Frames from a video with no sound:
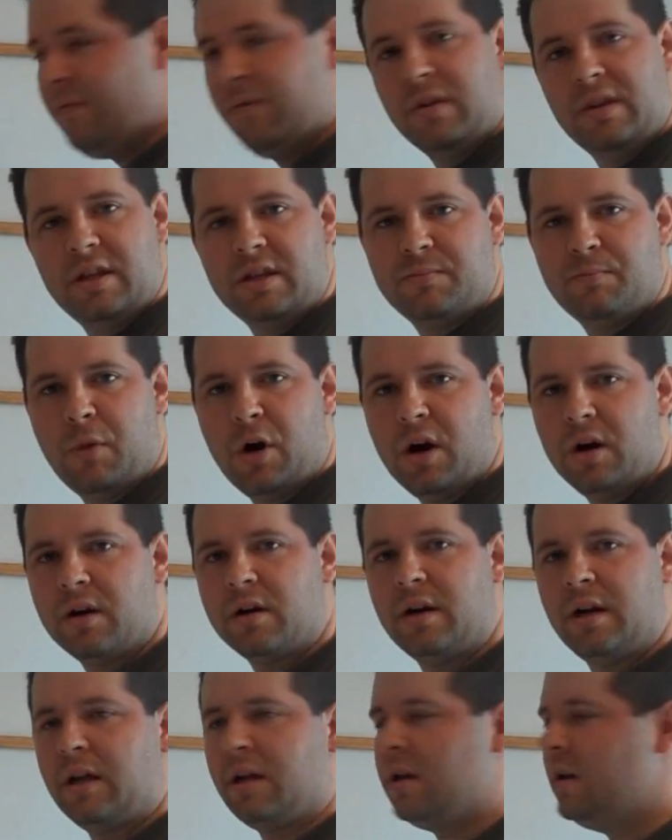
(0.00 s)
for this
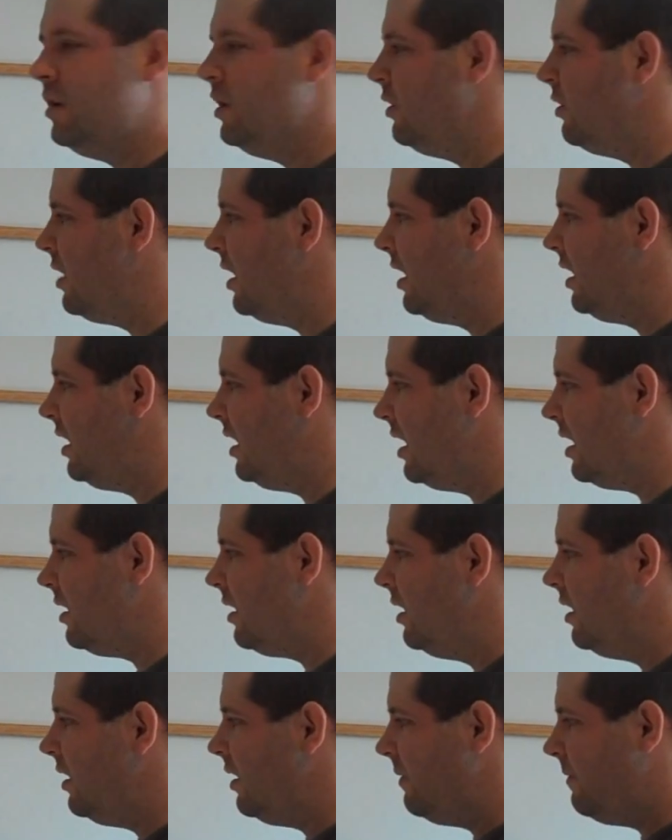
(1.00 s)
bargaining, you can get
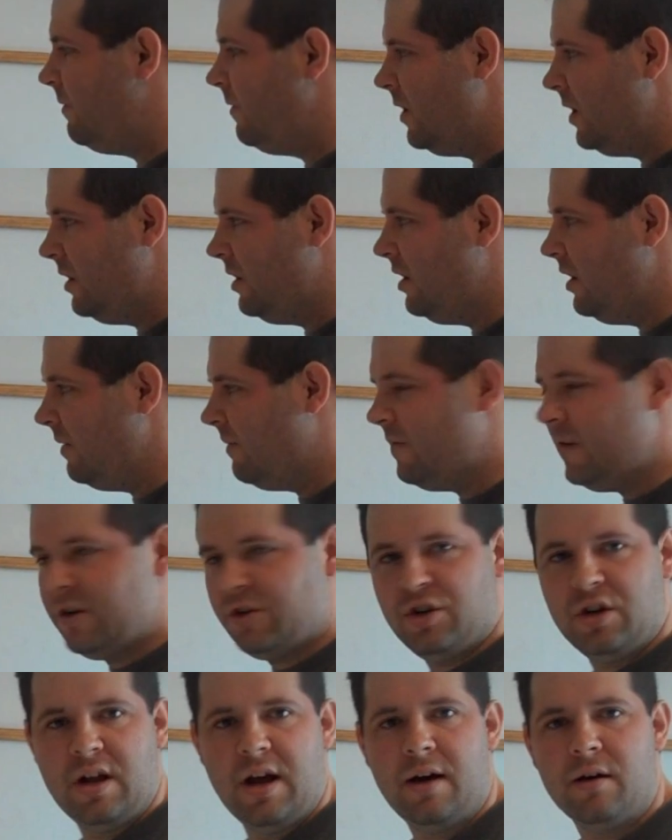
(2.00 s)
the
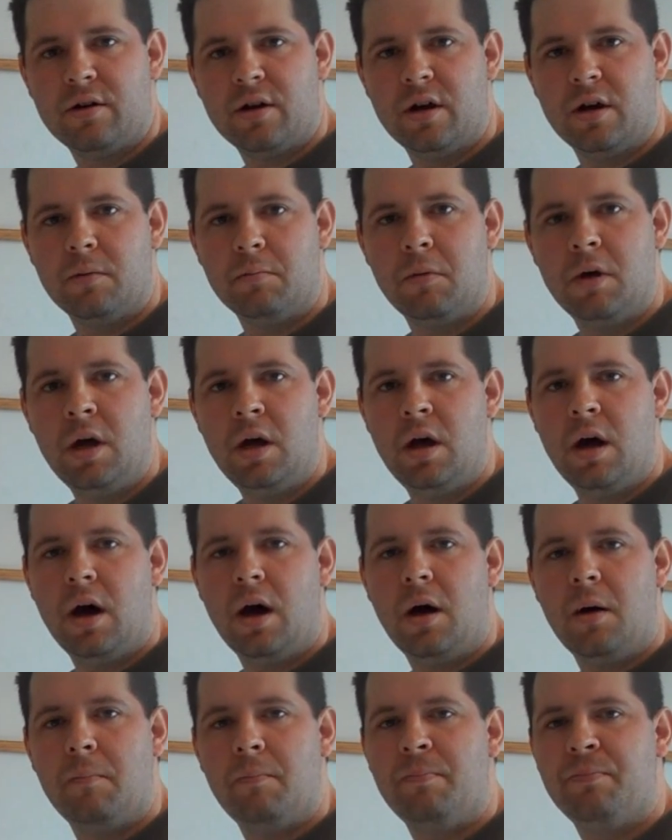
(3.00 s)
efficient outcome,
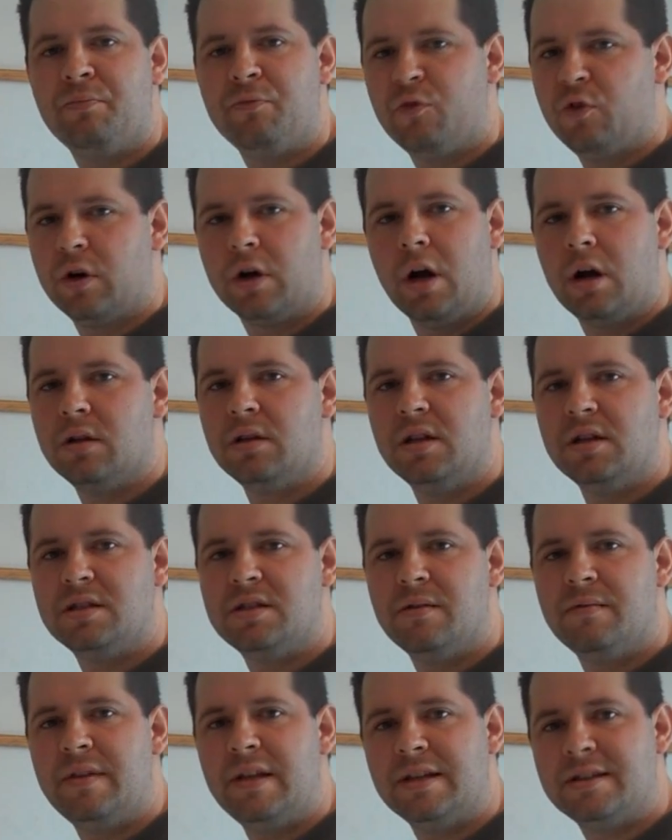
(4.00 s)

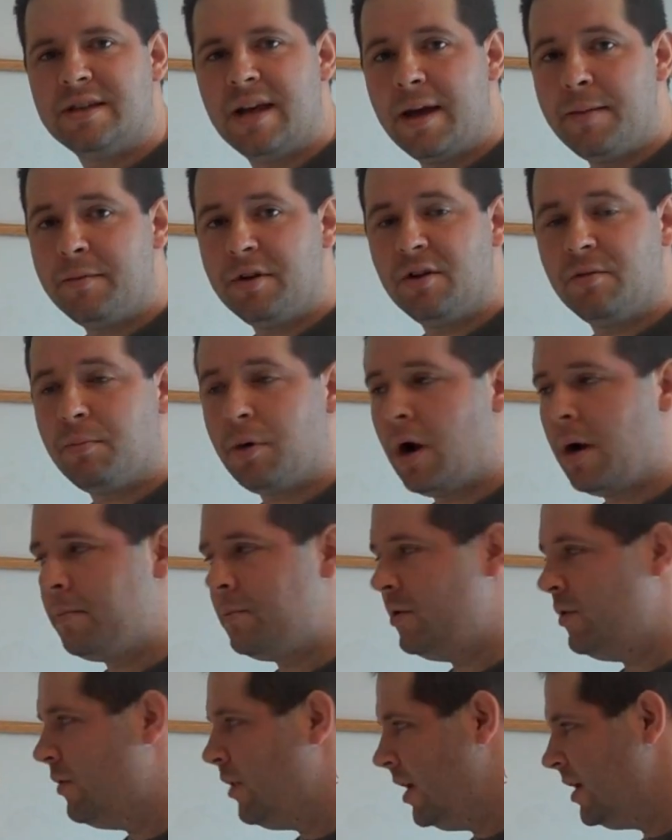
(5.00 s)
regardless of the assignment of
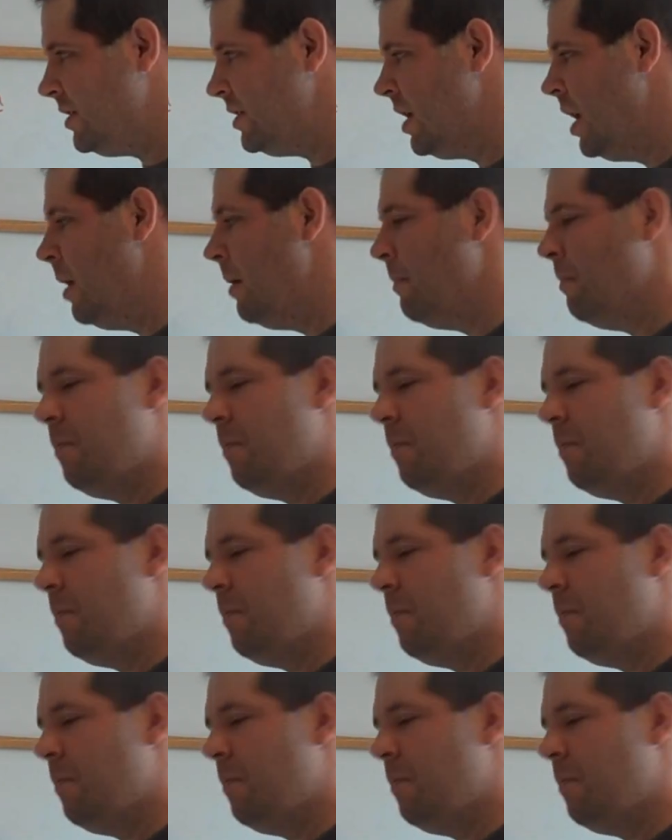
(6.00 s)
property rights.